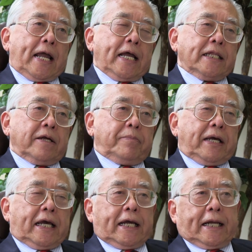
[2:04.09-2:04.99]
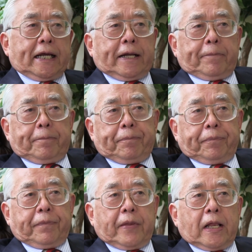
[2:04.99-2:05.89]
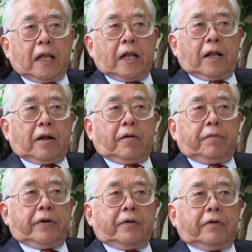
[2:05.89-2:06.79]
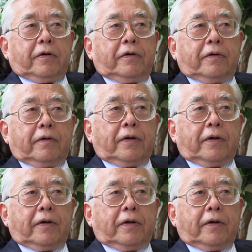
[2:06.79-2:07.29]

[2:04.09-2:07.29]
In the beginning, the